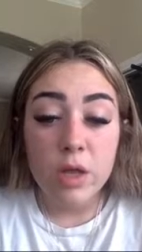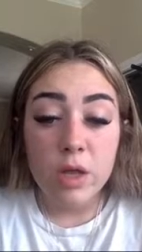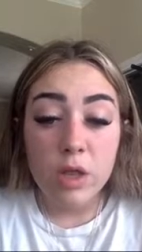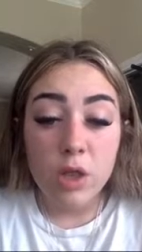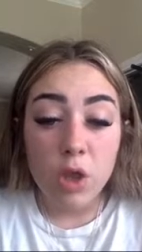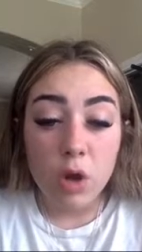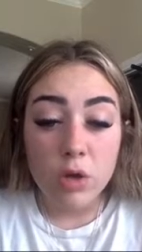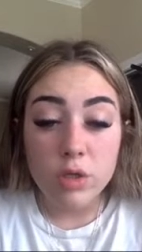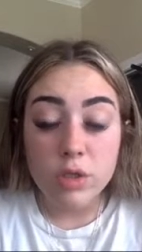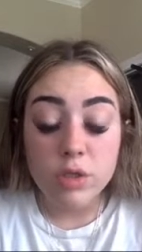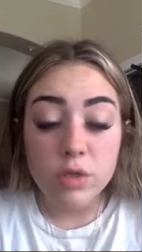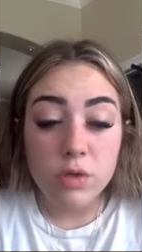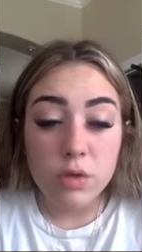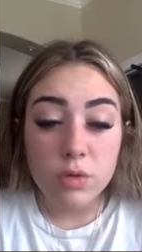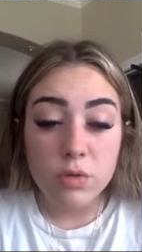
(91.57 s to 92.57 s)
larger
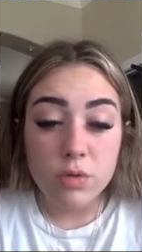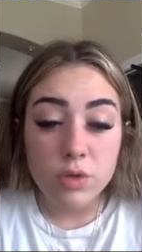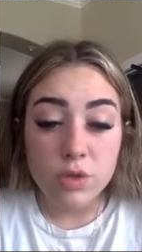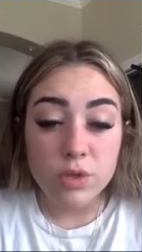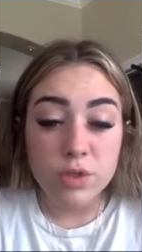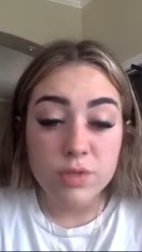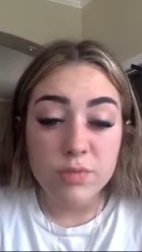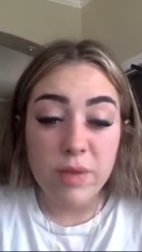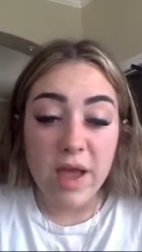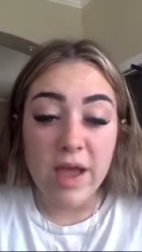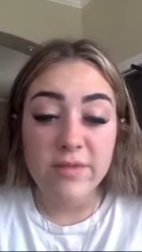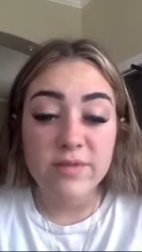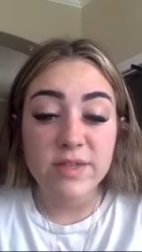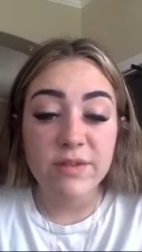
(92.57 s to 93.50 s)
cultures but have